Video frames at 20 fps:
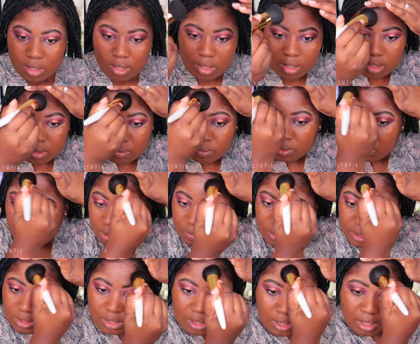And
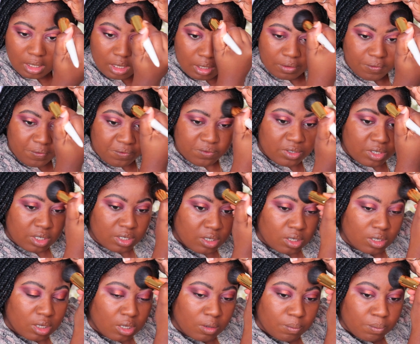whatever's left,
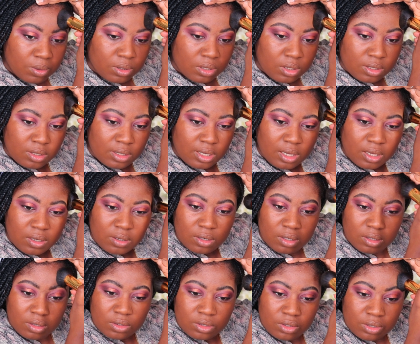I'll put it down
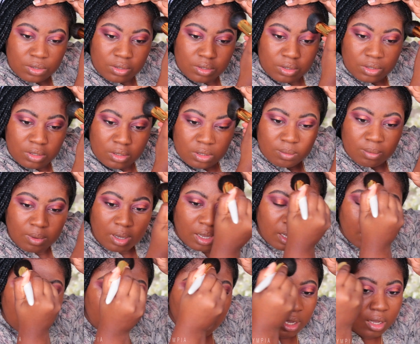onto
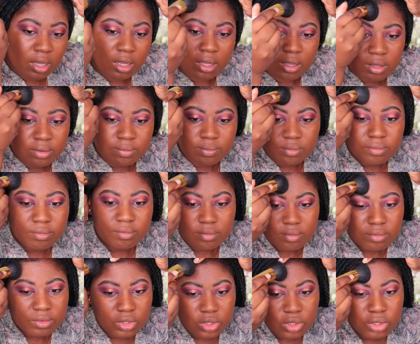my
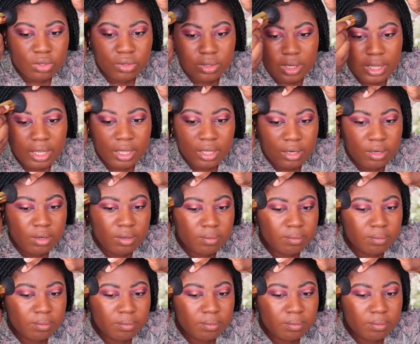2-head.